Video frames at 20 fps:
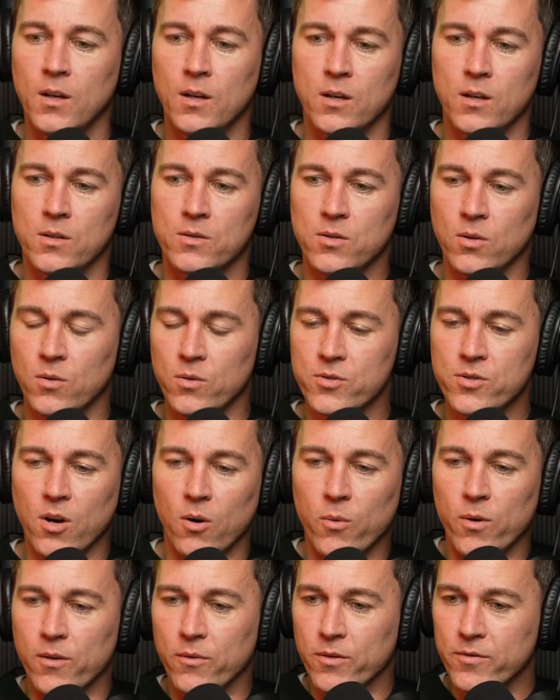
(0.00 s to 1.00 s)
So, Lazar,
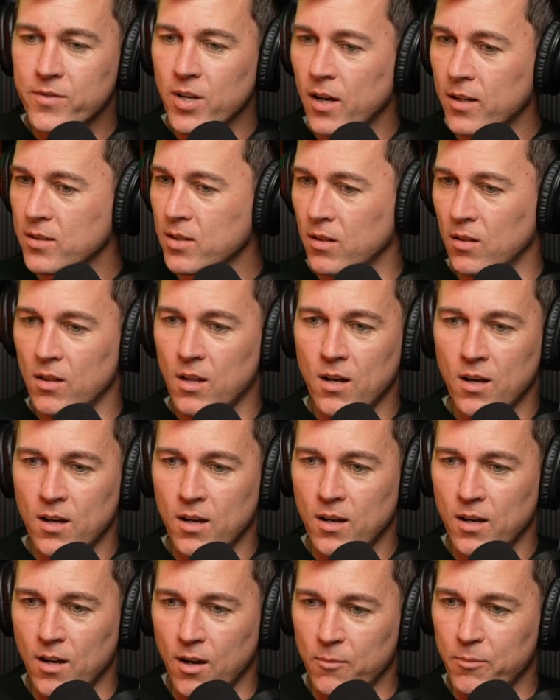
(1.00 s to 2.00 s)
we, we've talked a
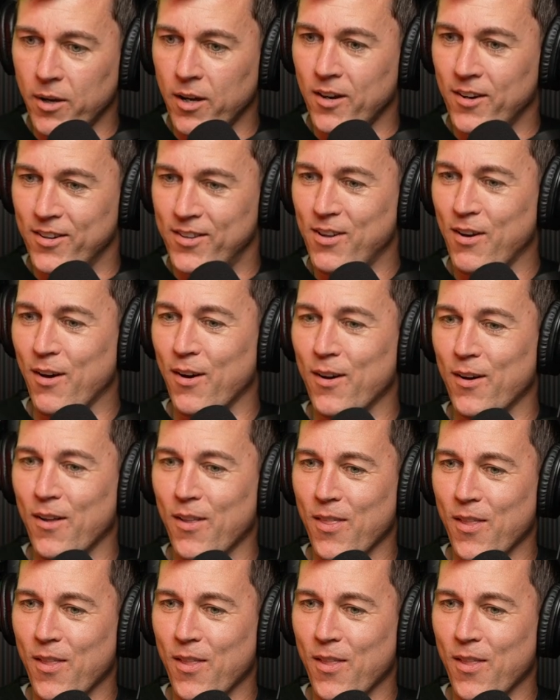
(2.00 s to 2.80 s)
lot about uh,